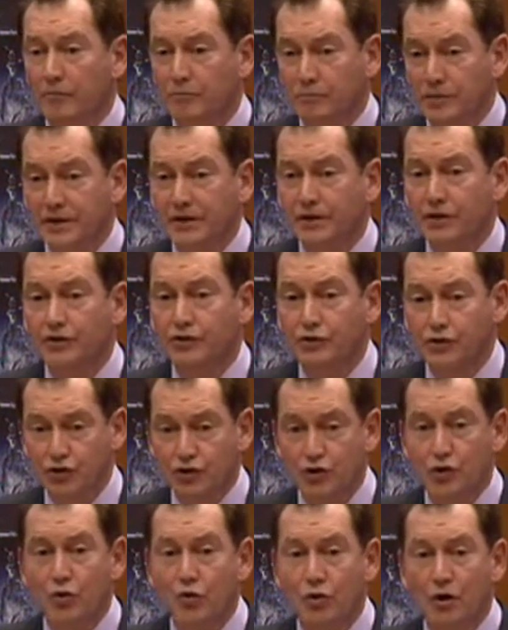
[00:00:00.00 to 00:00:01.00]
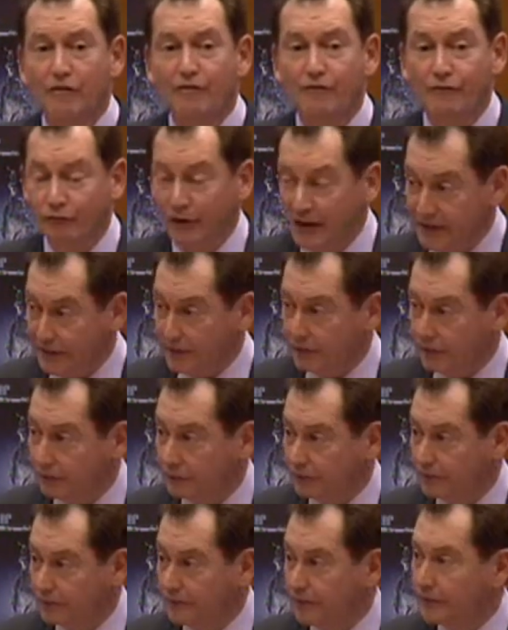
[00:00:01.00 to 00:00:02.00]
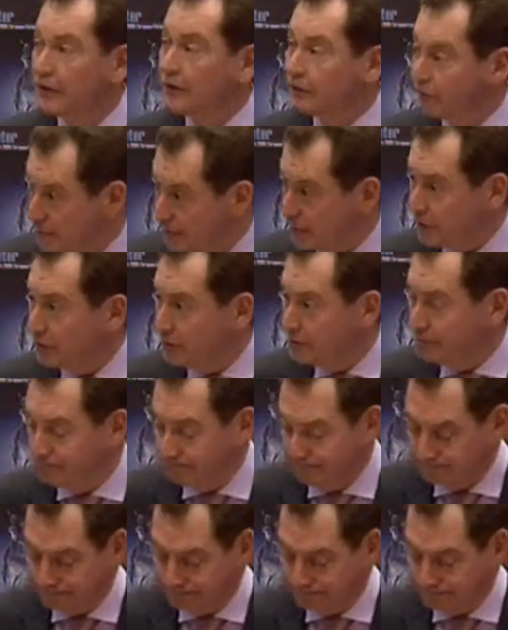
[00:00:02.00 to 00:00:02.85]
been so vital. Thank you.